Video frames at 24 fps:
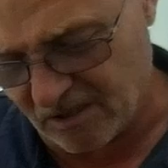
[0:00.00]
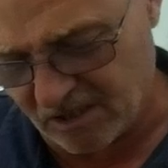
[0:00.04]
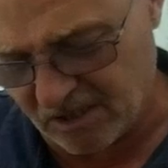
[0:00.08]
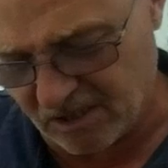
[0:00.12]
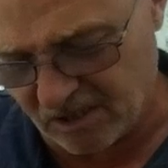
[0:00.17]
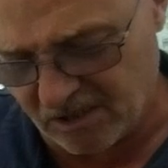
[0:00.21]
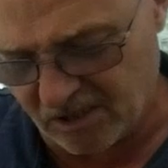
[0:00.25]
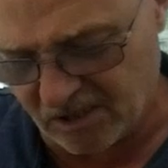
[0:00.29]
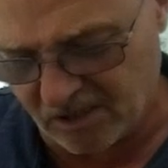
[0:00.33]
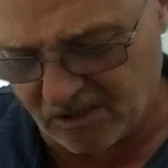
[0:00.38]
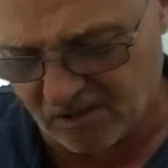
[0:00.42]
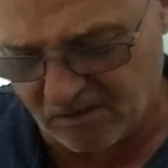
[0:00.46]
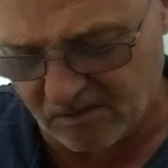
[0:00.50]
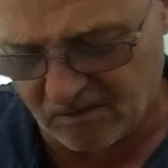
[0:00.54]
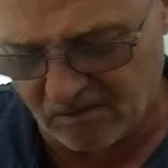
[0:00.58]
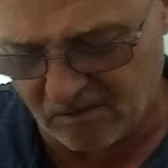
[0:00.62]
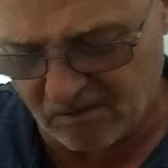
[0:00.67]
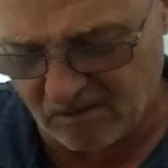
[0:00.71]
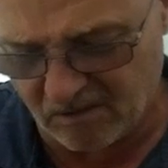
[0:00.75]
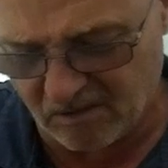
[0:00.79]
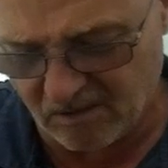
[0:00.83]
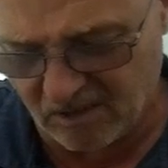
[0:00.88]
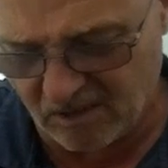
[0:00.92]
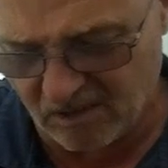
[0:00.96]
can
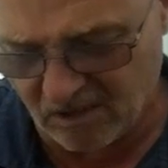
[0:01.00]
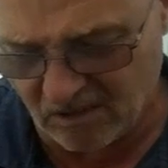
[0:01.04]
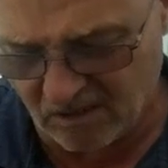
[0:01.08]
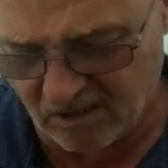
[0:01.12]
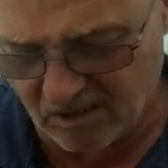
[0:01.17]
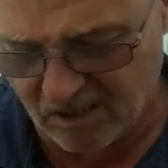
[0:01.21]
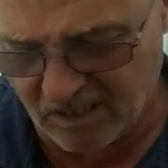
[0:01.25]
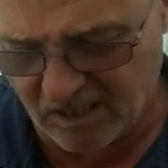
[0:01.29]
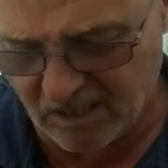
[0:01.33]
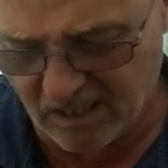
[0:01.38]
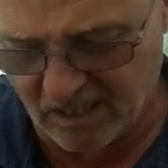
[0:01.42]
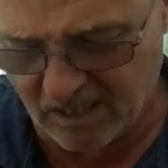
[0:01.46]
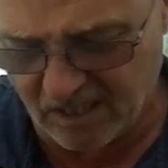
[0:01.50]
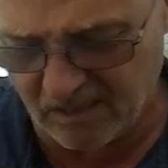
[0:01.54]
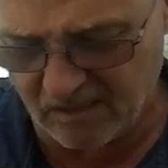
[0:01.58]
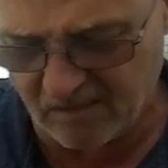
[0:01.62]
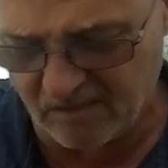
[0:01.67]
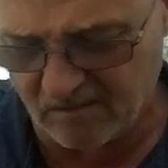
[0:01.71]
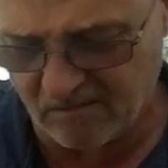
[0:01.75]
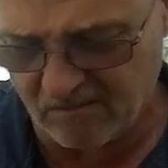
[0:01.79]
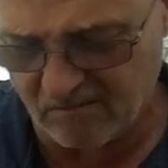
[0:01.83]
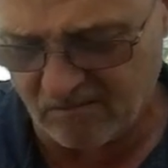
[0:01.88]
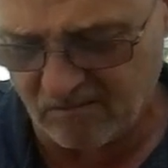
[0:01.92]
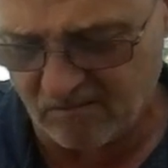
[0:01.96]
I get that?
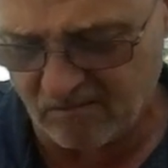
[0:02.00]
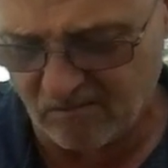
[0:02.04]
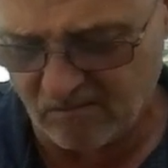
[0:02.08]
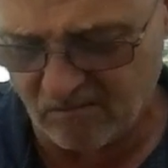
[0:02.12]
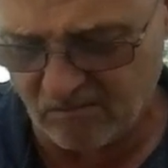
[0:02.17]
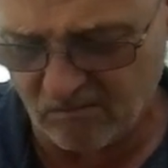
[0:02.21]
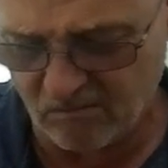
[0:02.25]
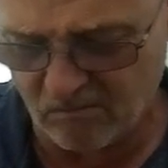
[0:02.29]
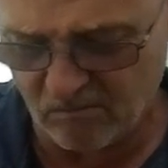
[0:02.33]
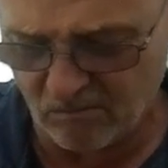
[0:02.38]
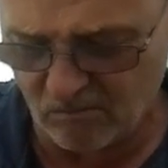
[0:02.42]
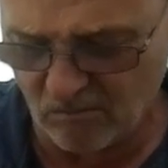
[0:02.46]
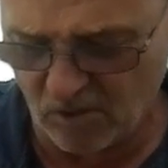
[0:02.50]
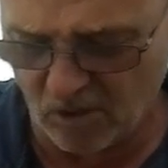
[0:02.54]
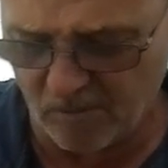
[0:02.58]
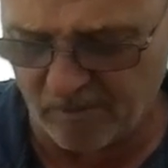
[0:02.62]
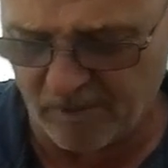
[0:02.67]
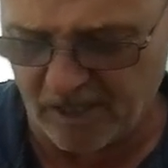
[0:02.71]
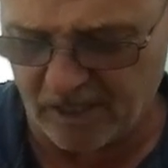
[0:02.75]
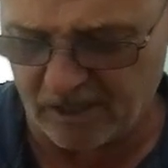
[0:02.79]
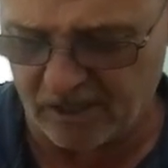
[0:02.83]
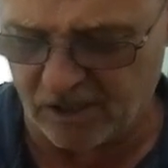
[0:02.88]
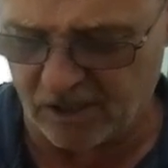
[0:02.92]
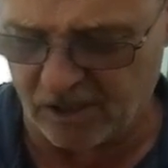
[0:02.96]
Might
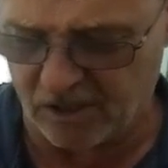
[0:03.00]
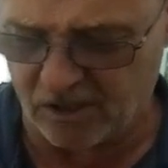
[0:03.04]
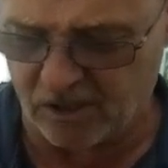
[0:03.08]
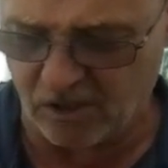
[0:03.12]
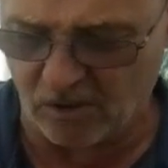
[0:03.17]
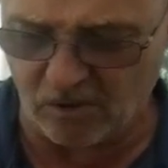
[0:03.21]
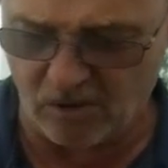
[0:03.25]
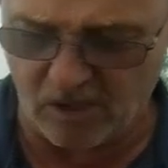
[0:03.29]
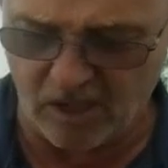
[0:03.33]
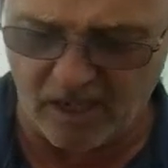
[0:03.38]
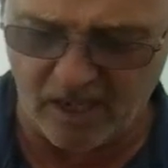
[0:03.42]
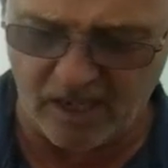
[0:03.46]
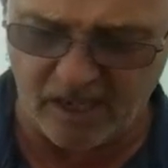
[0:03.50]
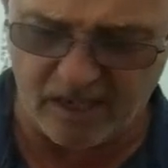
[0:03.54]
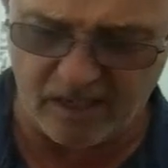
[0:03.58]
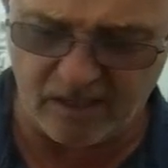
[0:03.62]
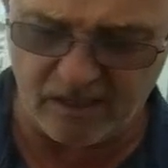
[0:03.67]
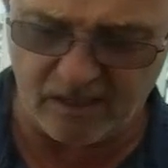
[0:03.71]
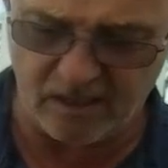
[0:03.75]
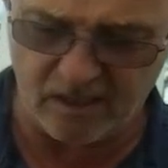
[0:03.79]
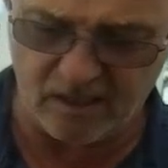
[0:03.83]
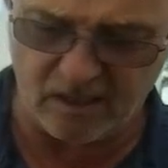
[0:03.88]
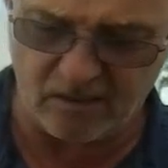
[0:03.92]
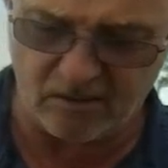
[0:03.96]
better just do that,
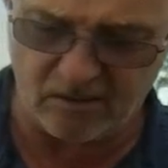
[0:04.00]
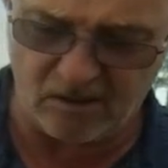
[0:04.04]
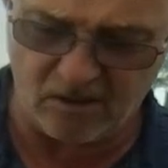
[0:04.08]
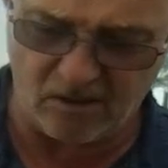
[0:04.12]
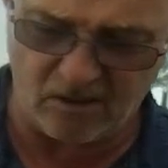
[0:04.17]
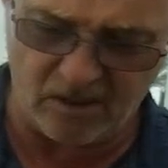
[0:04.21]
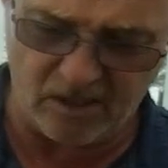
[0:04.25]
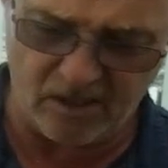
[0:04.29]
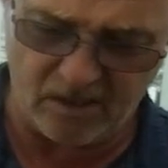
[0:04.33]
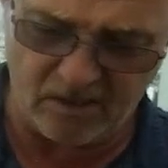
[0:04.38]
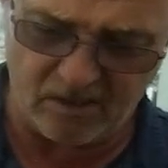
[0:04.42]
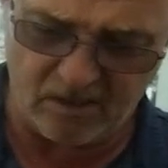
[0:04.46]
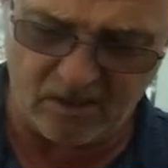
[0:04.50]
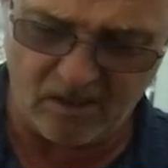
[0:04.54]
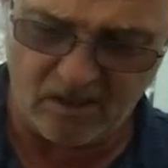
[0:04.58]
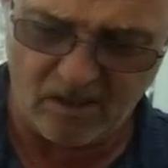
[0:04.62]
you know, guys,